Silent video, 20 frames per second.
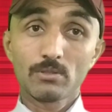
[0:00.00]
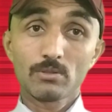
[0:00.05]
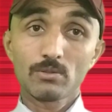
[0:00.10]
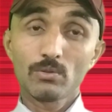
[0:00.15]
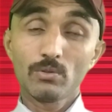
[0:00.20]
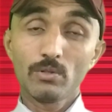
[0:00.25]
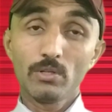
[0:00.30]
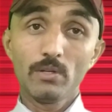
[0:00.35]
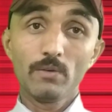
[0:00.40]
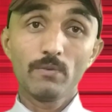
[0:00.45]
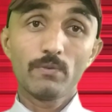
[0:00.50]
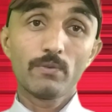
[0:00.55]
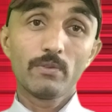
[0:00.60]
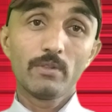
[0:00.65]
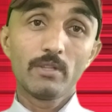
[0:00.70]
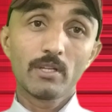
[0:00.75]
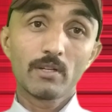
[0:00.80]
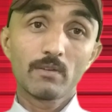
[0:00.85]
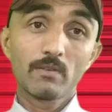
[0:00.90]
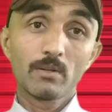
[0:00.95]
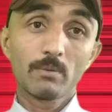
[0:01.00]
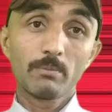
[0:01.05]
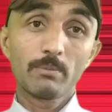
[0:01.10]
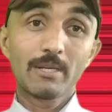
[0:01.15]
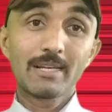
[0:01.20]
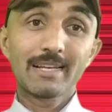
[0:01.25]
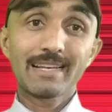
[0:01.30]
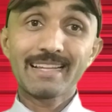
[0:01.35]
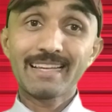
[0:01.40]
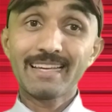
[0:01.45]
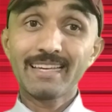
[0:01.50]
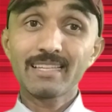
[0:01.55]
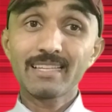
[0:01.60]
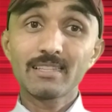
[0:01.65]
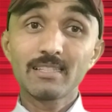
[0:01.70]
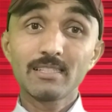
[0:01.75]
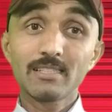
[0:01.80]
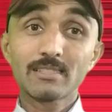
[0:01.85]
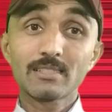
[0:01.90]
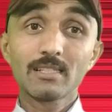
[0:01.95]
So if there will be
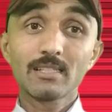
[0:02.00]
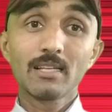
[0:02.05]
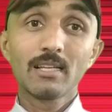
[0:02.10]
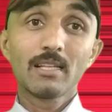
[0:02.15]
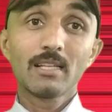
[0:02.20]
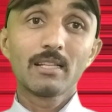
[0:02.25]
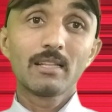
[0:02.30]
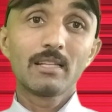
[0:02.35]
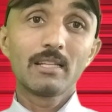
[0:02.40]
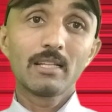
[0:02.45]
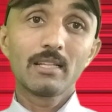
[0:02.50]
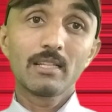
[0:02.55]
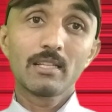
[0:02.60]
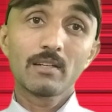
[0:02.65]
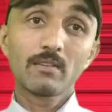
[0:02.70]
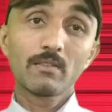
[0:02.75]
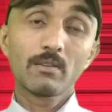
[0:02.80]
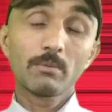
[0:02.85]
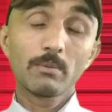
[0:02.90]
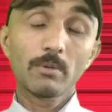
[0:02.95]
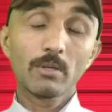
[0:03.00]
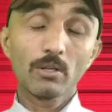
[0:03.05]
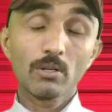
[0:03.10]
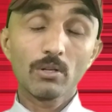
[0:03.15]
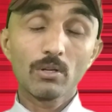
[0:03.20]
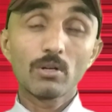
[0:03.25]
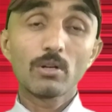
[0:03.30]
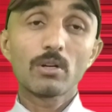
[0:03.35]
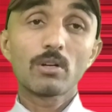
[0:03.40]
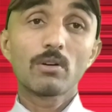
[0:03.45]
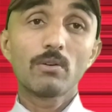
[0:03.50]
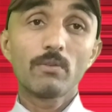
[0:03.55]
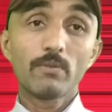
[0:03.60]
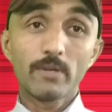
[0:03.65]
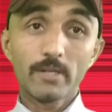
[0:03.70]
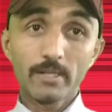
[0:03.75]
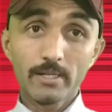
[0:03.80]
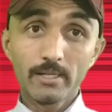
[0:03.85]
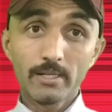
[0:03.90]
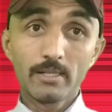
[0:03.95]
like this, then there will be a lot
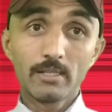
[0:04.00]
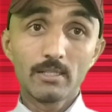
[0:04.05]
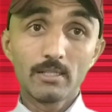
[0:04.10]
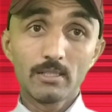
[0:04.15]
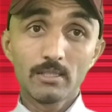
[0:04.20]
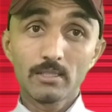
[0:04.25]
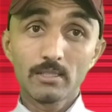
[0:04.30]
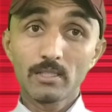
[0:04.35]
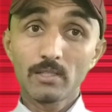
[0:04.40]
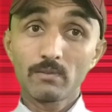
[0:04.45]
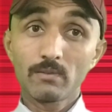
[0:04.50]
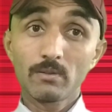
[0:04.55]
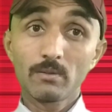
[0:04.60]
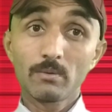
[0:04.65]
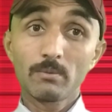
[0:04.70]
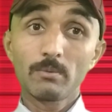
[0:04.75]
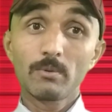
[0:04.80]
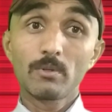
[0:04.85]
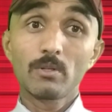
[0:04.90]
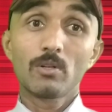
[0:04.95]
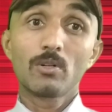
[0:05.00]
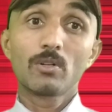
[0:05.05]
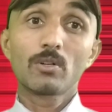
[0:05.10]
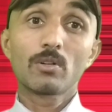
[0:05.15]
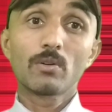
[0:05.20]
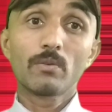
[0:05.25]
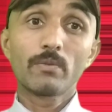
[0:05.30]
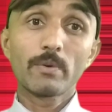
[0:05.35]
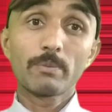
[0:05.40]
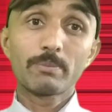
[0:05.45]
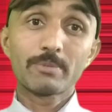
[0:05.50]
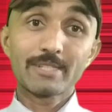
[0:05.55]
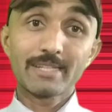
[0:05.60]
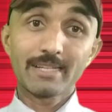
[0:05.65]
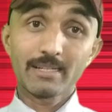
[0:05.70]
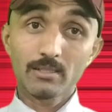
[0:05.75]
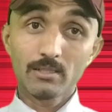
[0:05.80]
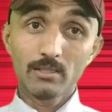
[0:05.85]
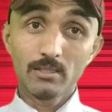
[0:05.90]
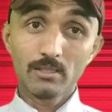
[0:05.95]
of hurdle, there will be a lot of
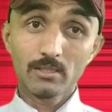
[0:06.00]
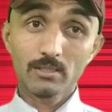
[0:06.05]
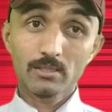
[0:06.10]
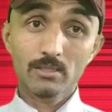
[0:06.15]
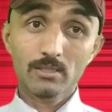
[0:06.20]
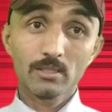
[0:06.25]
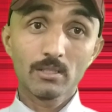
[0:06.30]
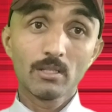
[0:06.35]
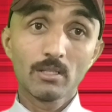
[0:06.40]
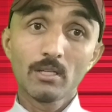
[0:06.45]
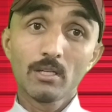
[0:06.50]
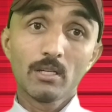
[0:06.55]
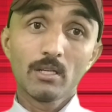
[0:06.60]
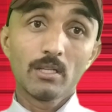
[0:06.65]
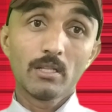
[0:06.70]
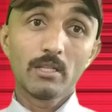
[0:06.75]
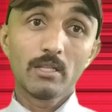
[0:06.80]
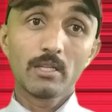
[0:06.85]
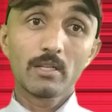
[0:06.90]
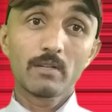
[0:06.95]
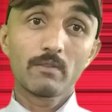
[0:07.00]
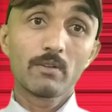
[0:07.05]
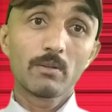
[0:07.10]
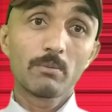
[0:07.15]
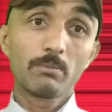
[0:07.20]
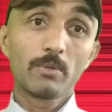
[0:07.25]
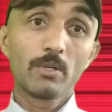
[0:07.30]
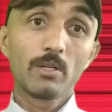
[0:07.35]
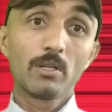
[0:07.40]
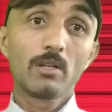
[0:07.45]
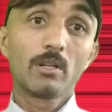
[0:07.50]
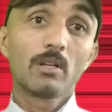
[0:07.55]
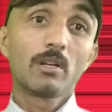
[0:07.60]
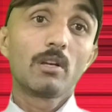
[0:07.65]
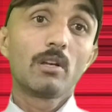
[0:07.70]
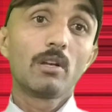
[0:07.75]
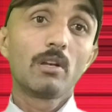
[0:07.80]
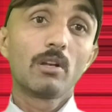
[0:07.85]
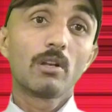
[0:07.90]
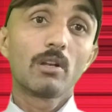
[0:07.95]
obstacles, there will be
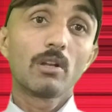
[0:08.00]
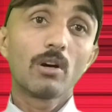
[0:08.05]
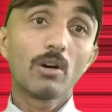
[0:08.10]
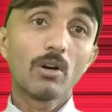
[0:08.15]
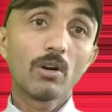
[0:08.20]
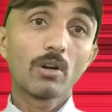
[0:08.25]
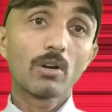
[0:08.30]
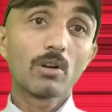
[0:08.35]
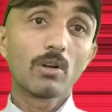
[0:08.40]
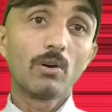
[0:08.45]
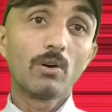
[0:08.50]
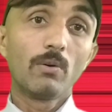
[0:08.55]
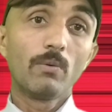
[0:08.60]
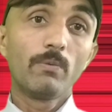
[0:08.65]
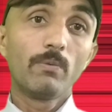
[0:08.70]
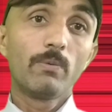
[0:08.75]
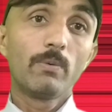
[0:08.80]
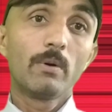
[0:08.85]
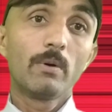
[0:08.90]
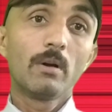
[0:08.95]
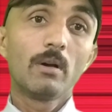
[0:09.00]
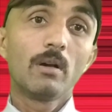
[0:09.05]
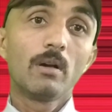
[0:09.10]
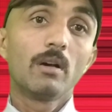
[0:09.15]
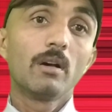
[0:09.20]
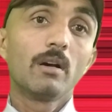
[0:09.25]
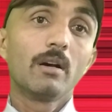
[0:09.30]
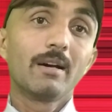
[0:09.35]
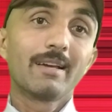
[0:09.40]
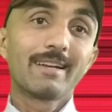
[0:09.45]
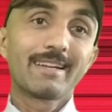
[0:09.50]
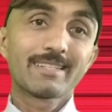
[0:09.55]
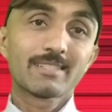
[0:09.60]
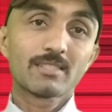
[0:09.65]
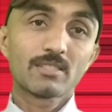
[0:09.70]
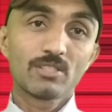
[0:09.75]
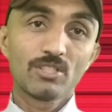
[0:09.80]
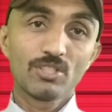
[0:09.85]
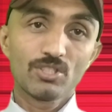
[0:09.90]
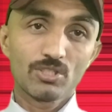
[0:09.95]
lot of
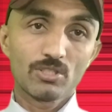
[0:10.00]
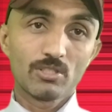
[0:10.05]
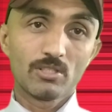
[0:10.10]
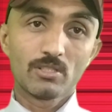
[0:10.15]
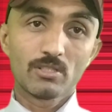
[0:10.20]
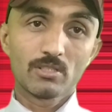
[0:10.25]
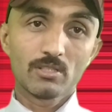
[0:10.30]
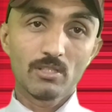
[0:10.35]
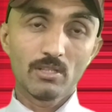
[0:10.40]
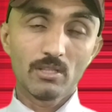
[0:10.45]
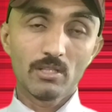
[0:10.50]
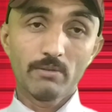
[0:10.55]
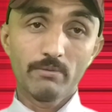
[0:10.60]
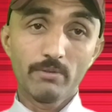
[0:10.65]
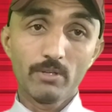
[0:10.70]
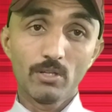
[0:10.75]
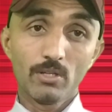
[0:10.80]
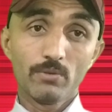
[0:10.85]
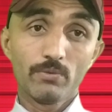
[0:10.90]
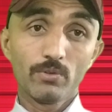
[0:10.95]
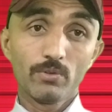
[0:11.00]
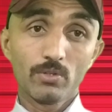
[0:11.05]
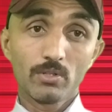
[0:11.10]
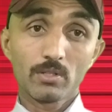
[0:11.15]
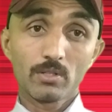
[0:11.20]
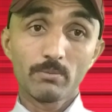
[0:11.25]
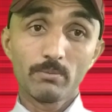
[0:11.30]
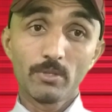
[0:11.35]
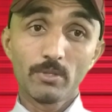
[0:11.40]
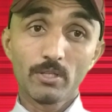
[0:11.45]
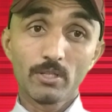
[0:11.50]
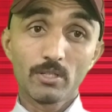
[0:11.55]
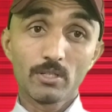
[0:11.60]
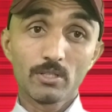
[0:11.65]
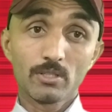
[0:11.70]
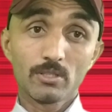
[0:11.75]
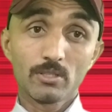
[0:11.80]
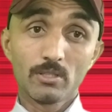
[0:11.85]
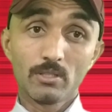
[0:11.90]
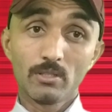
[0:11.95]
arrestations in the way of your
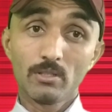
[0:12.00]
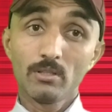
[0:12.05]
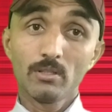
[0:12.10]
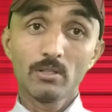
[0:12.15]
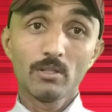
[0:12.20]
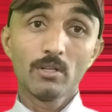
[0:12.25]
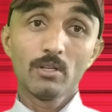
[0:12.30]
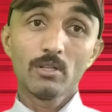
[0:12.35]
communication.